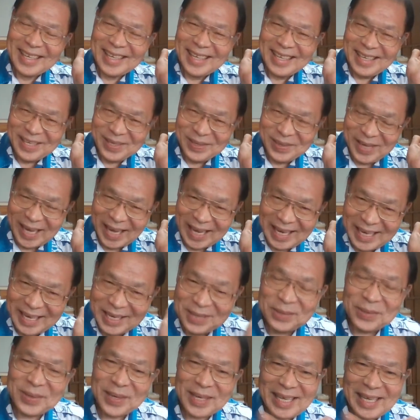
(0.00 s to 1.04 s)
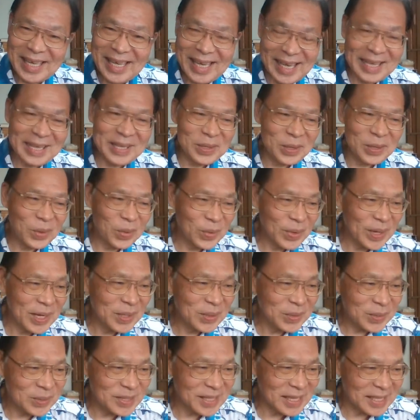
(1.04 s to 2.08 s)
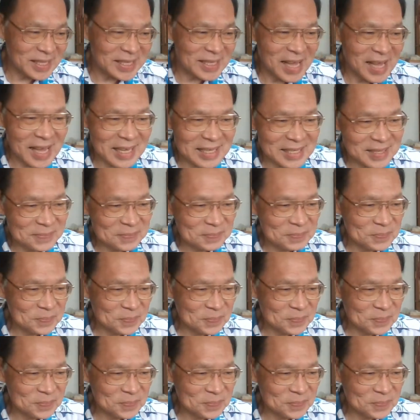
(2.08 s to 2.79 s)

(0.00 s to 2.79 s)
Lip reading: you can literally eat your way to success.